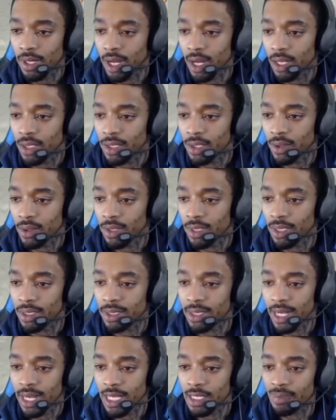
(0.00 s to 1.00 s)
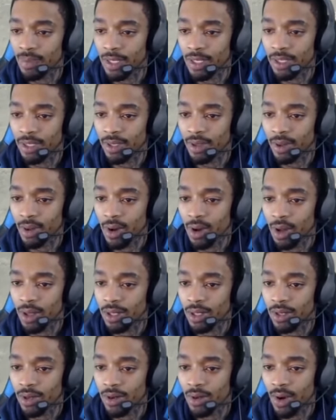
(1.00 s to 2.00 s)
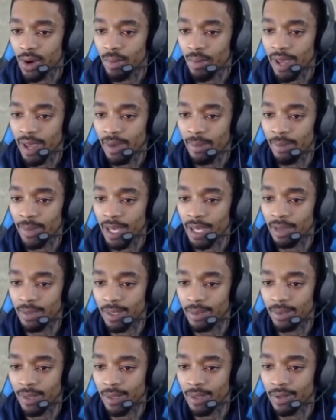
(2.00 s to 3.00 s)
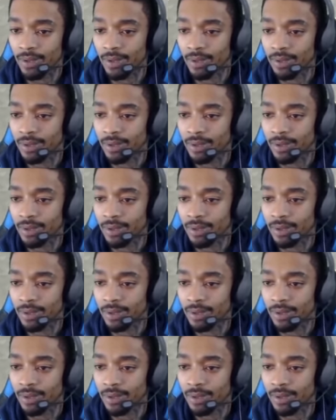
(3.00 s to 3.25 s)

y'all doing these days, but you don't call another grown man baby, bro.